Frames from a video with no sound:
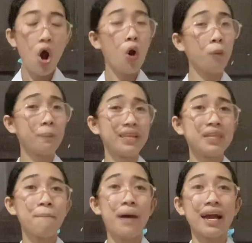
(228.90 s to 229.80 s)
Open
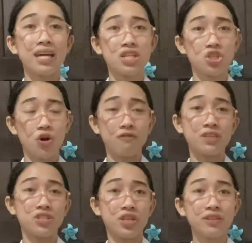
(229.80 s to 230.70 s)
the package of
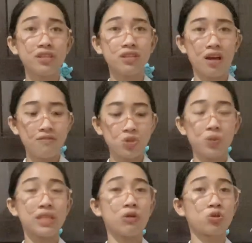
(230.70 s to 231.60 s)
the sterile gloves
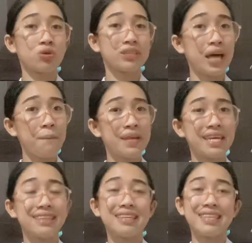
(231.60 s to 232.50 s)
without
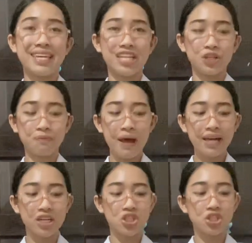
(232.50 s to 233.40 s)
contaminating the inner
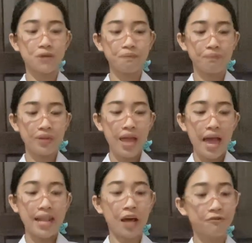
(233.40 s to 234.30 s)
package.
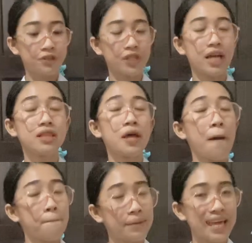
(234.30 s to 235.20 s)
And after that,
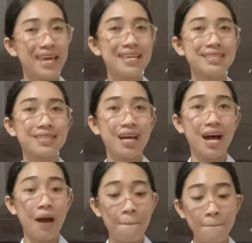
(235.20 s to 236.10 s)
place
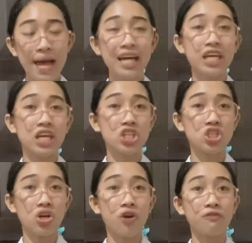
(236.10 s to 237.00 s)
the
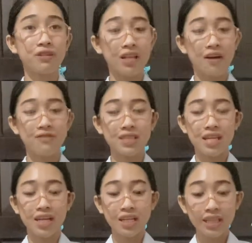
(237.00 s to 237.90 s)
package of gloves
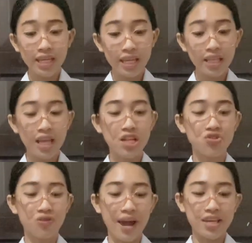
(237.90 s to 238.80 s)
in a clean and
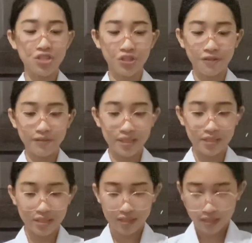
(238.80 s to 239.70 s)
dry
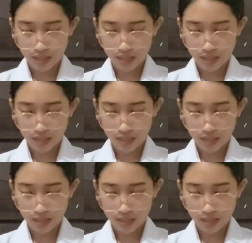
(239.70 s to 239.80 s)
surface.